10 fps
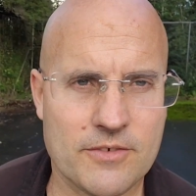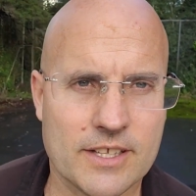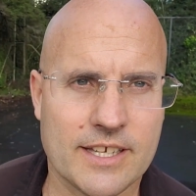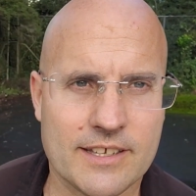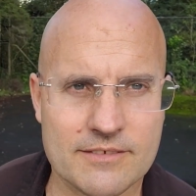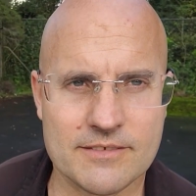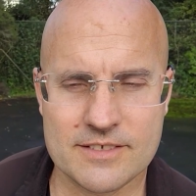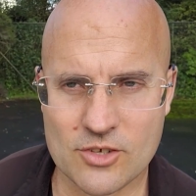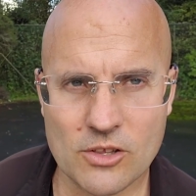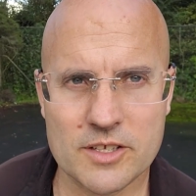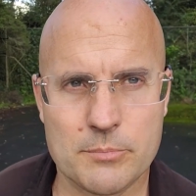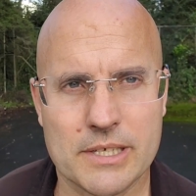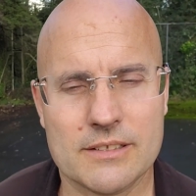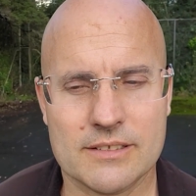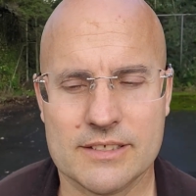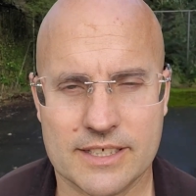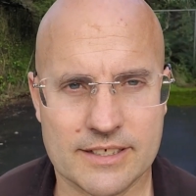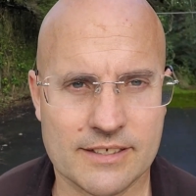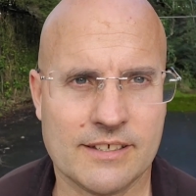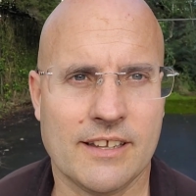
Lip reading: fairly solid build, and